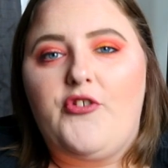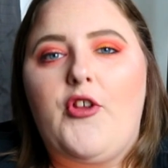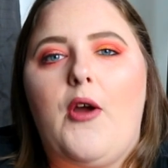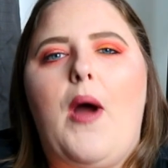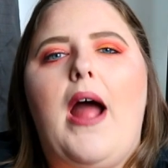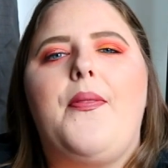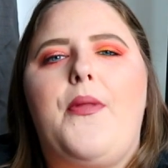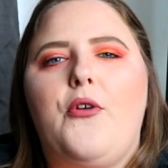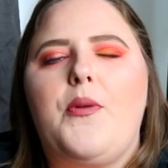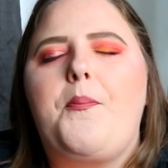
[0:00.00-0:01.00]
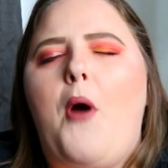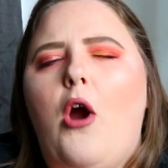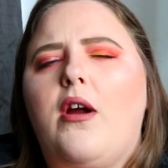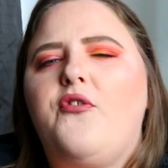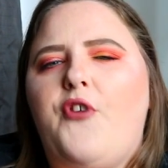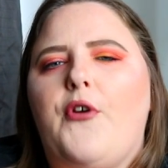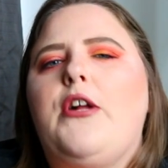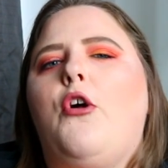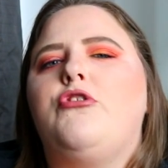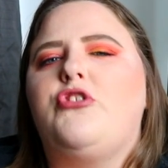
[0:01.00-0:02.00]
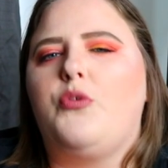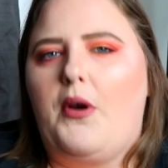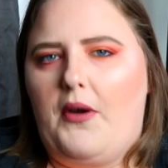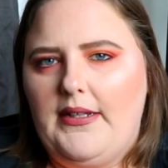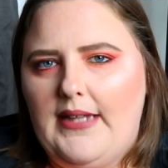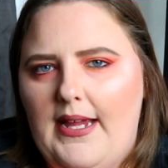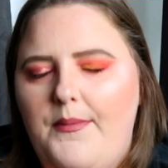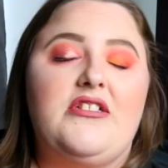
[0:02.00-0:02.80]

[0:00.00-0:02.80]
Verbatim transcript: So there's a park very close to where I live.